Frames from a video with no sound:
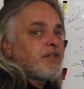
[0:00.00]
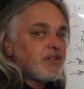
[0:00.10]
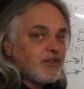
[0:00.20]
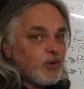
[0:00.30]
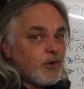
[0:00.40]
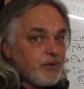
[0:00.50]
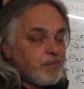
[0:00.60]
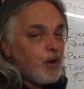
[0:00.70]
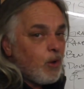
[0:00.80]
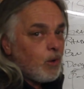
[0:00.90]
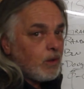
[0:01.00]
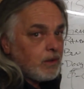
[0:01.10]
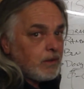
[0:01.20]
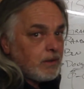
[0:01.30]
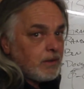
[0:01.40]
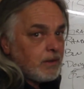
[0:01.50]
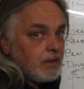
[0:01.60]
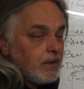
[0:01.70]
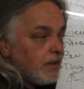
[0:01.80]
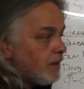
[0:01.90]
in the North Pole,
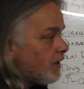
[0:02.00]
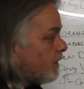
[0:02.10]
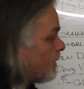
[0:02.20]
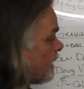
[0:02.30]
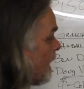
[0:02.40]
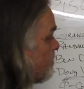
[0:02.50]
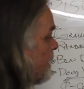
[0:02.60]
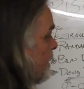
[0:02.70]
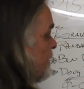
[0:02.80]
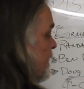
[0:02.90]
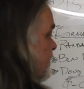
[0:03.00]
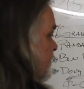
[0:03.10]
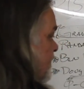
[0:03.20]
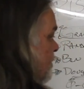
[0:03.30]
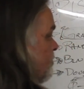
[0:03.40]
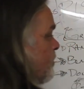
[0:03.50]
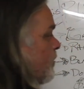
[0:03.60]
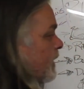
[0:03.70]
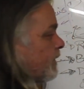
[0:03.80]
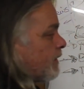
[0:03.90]
that means at some
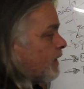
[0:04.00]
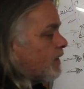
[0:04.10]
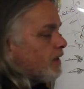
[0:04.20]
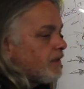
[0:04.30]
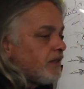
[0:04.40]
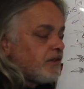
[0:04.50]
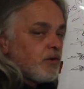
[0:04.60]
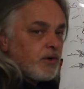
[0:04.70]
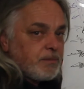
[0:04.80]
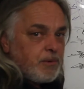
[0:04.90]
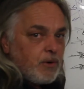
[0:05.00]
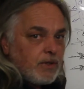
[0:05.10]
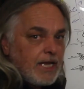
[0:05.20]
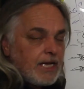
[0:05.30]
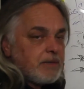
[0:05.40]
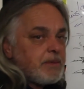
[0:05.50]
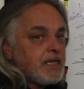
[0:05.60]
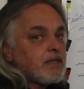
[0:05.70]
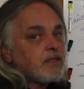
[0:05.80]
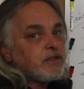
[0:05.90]
point the North Pole had to
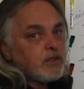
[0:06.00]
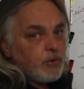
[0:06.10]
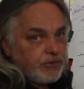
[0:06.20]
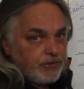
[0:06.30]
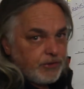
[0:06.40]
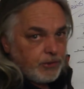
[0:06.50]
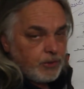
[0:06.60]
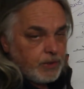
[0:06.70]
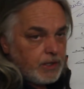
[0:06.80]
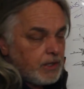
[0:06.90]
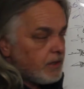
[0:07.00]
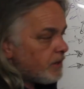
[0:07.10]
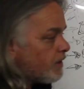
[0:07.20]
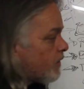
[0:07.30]
be close to the